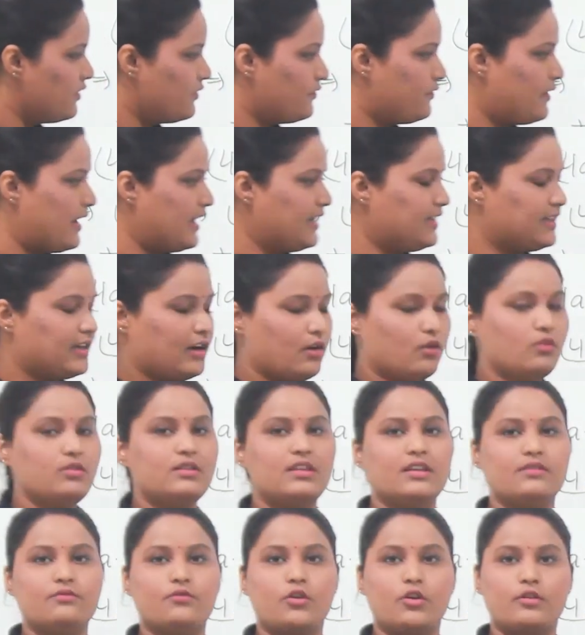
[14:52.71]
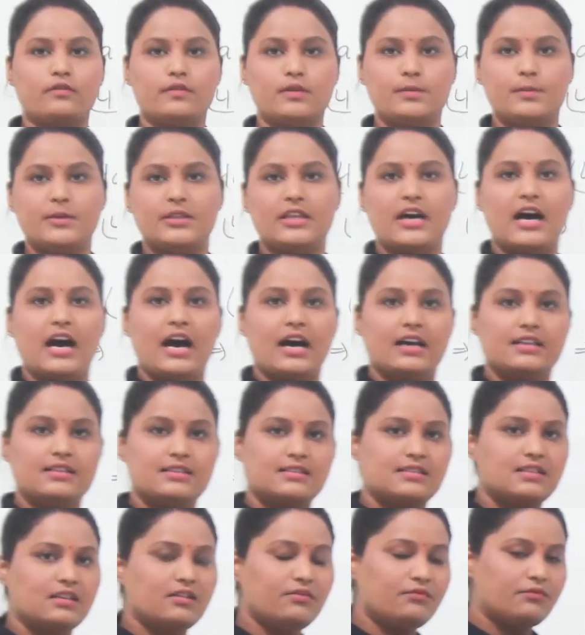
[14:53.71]
find out that what will be the
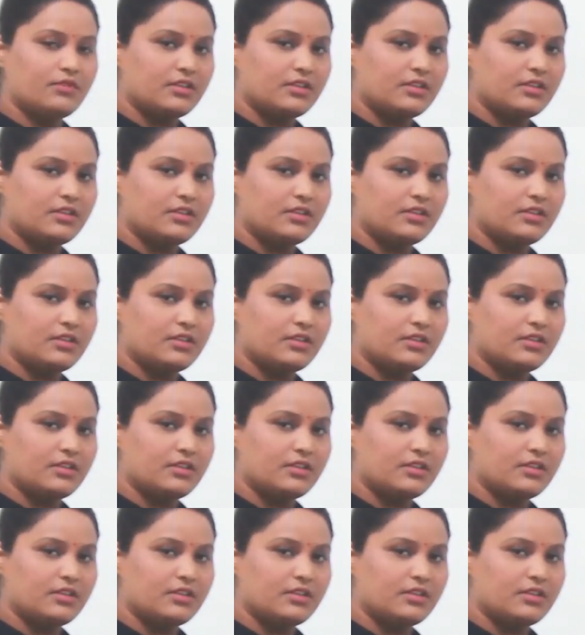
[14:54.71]
answer